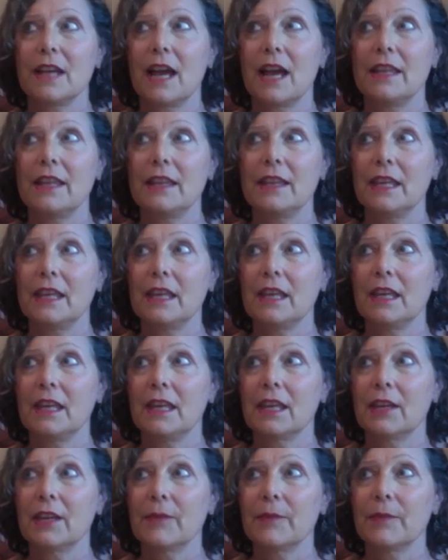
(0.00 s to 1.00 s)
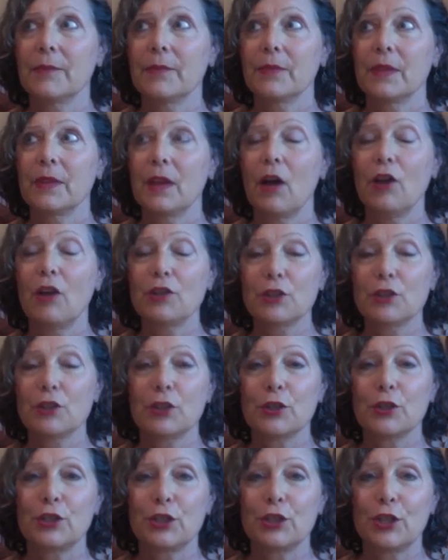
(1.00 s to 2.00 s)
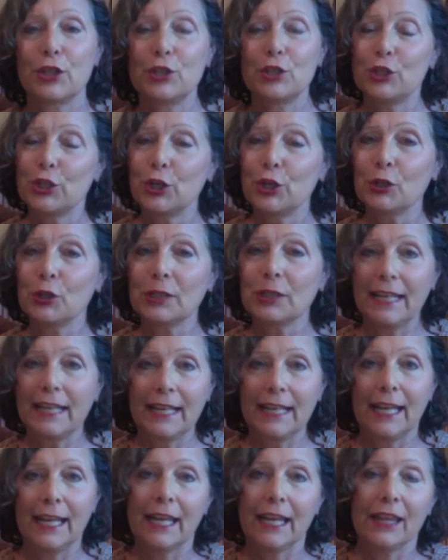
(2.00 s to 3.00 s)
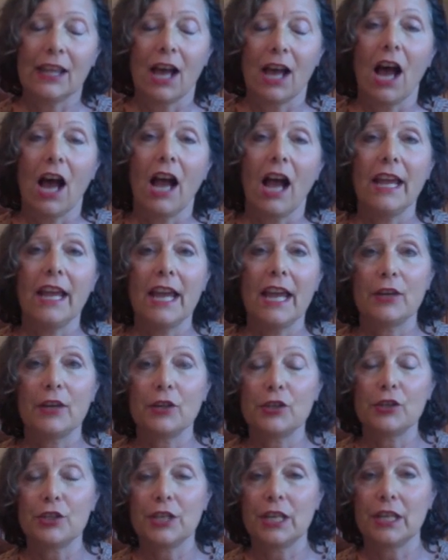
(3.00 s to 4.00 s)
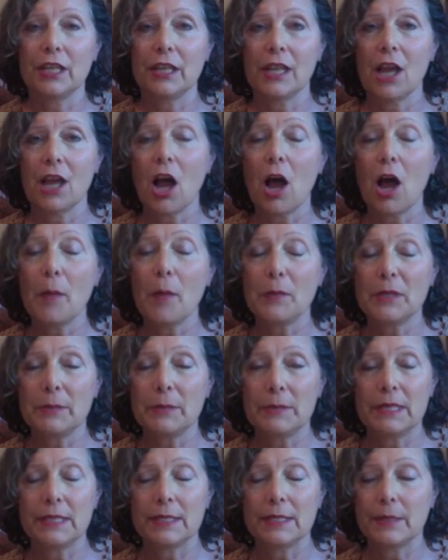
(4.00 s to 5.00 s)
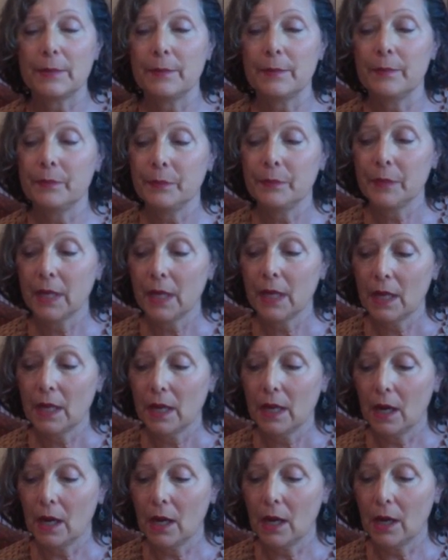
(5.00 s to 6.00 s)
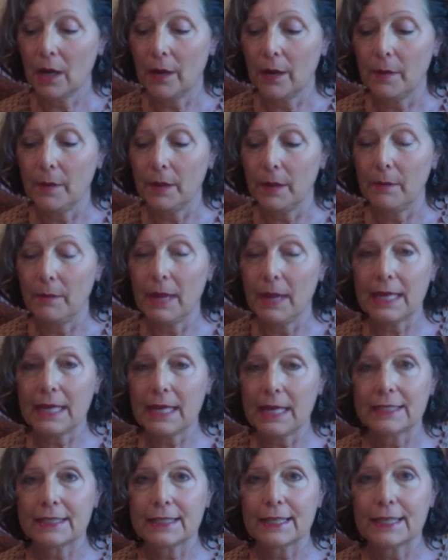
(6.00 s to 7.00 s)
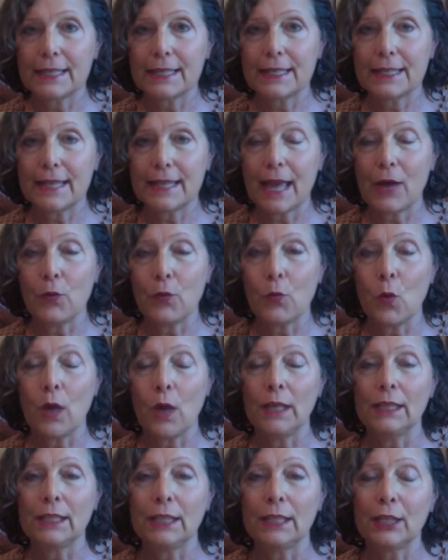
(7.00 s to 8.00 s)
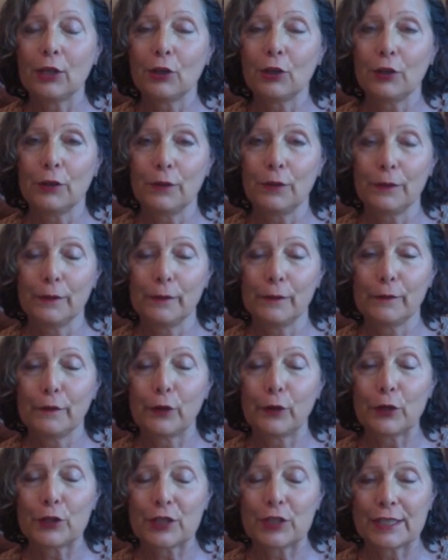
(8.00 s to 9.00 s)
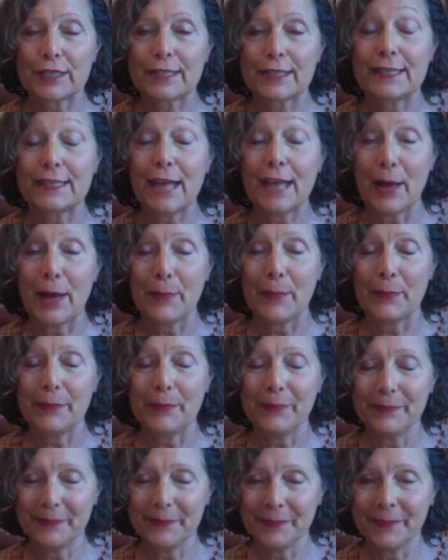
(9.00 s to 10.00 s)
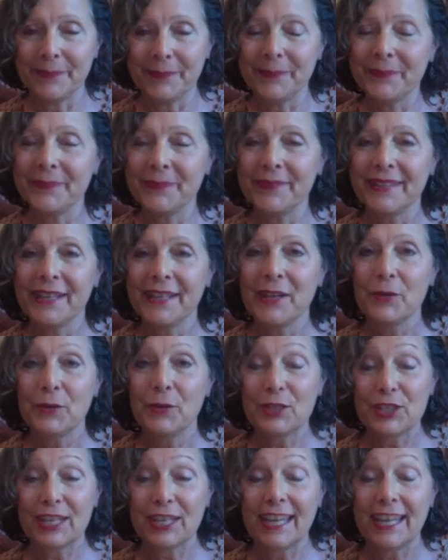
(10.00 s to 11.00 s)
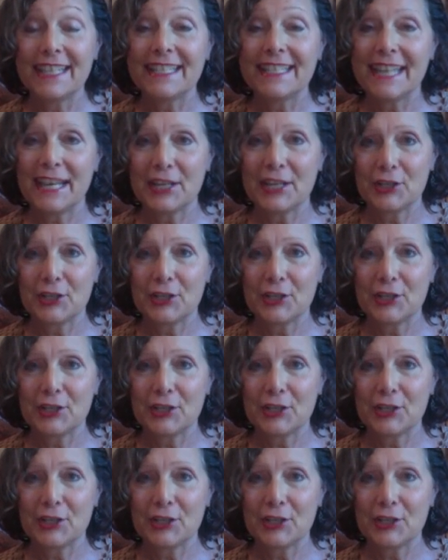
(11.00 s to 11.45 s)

I think, also the cheerleading and the high energy and the optimism makes that one little first step, which again takes